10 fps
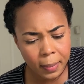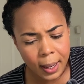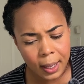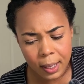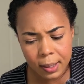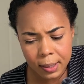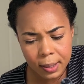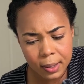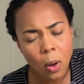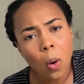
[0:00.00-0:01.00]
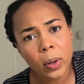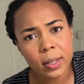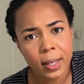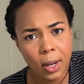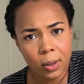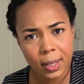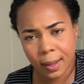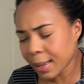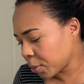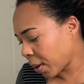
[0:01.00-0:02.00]
Mine is always
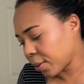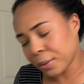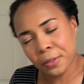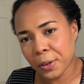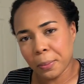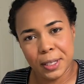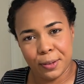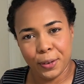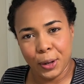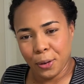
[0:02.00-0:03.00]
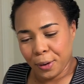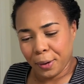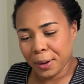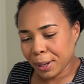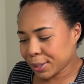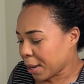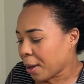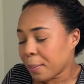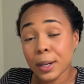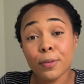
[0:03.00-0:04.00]
chaotic. That's why I don't film this video very much.
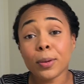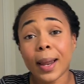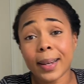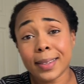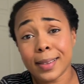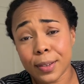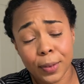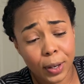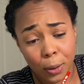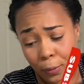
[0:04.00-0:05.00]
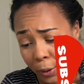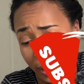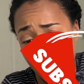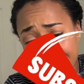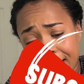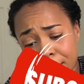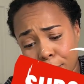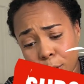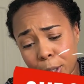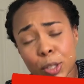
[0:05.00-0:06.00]
But if you liked this video, if you're liking
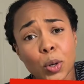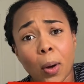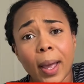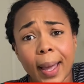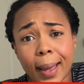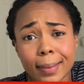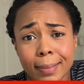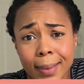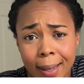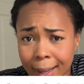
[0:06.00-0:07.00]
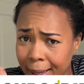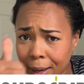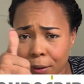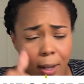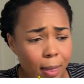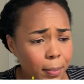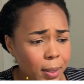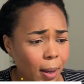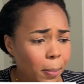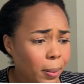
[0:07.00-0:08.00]
it, if you're enjoying it, give it a
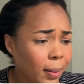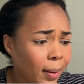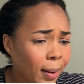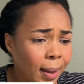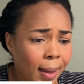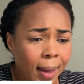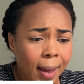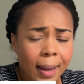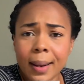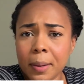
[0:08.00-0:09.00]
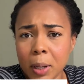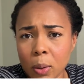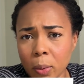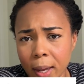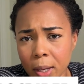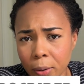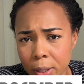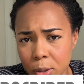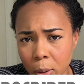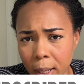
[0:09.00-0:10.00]
thumbs up and let me know that
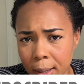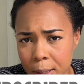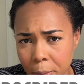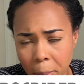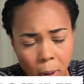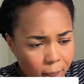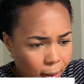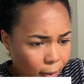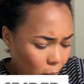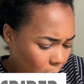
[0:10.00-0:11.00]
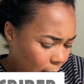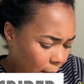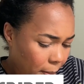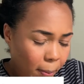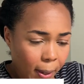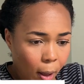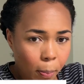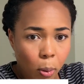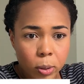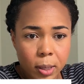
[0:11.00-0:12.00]
you're enjoying this repotting video, and then maybe
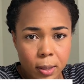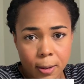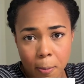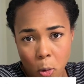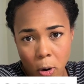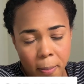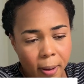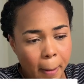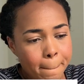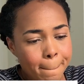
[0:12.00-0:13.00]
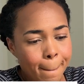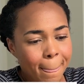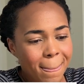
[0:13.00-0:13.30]
I'll post some more. But